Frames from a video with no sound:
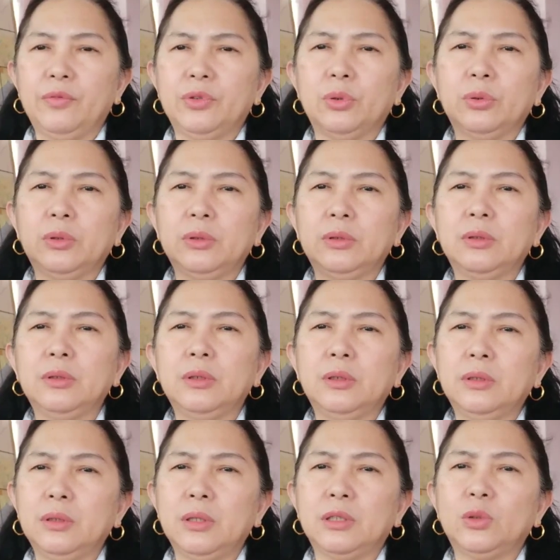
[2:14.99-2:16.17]
So,
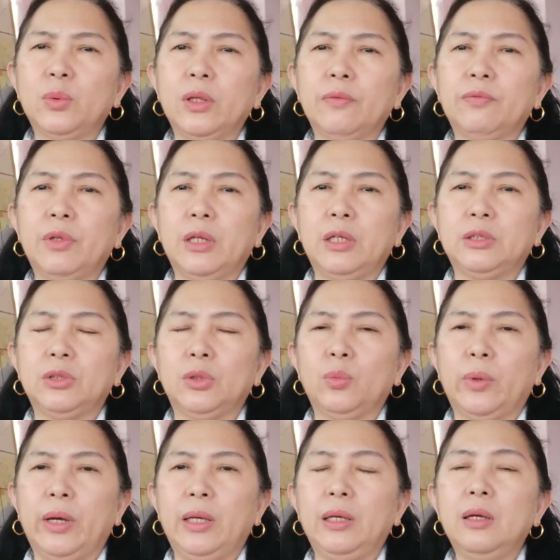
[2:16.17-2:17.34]
that's one of the reason
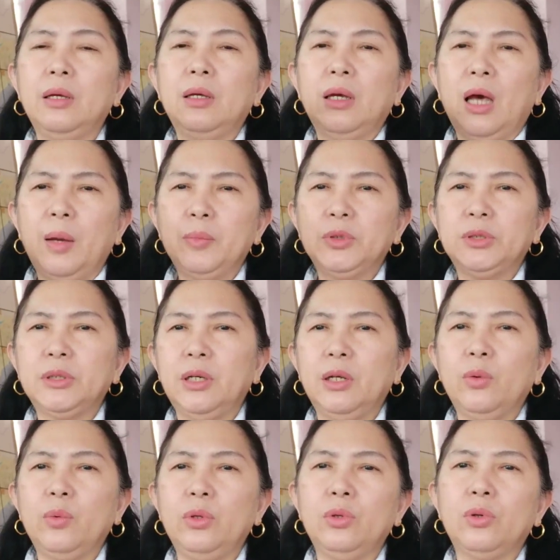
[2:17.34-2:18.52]
why I'm
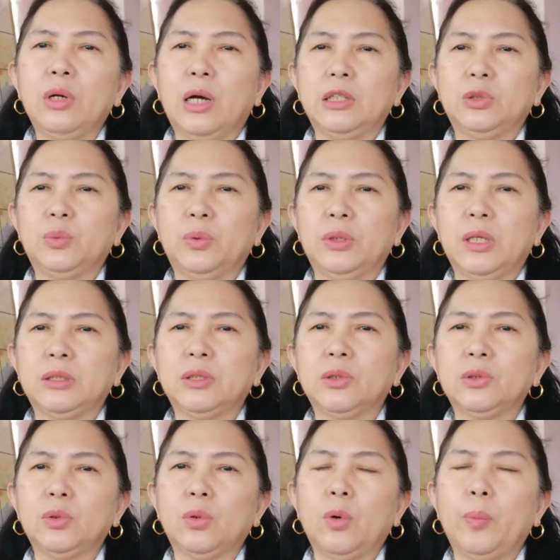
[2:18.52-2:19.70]
sharing with you God's Word. Kasi
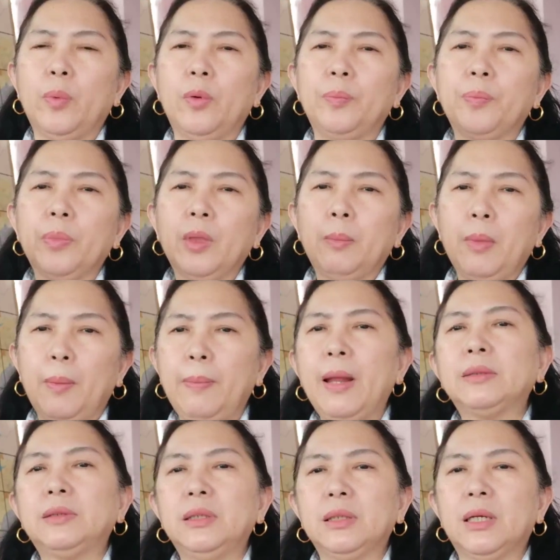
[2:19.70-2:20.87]
gusto ko pong
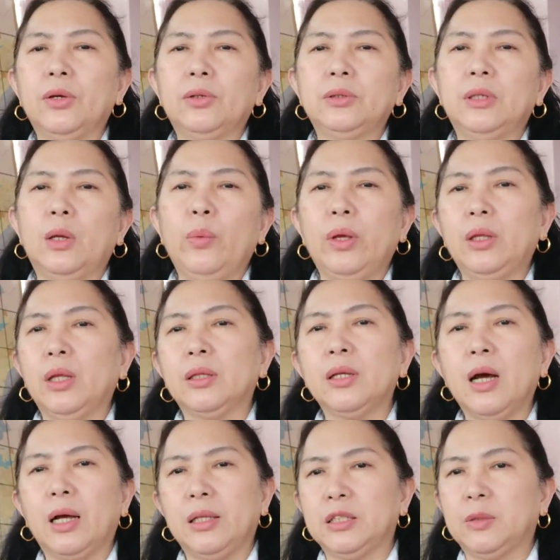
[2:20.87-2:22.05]
ma-blessing kayo the way that
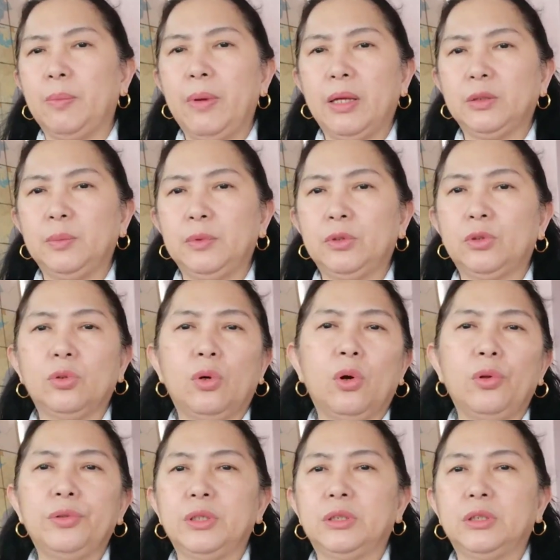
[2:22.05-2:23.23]
God has blessed me for
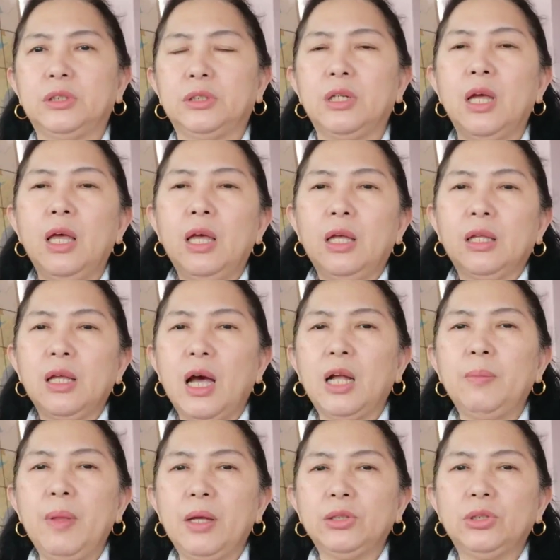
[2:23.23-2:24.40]
all these years. God
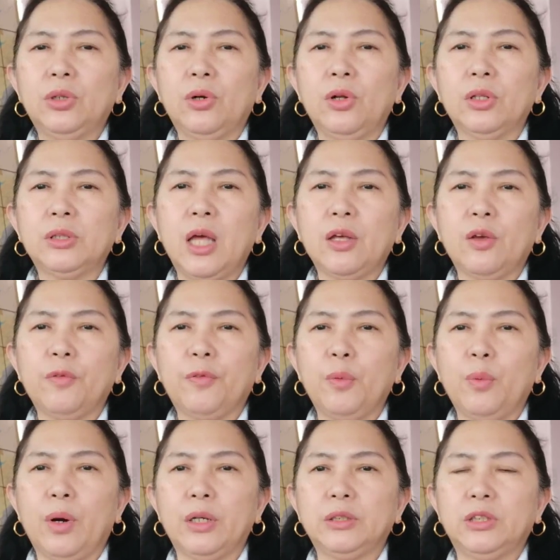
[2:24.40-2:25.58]
bless you all. Thank you for
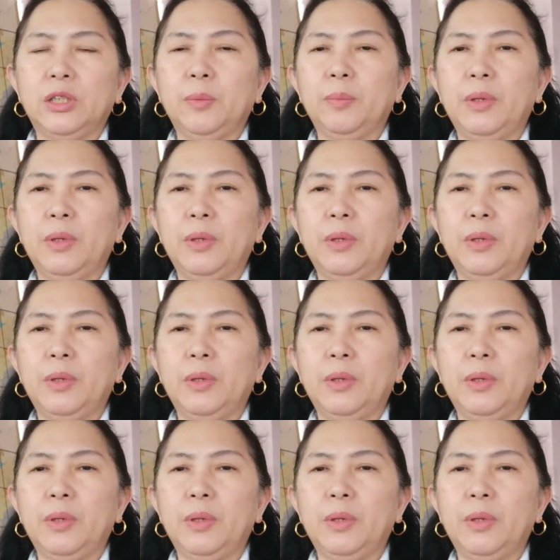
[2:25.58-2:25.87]
watching.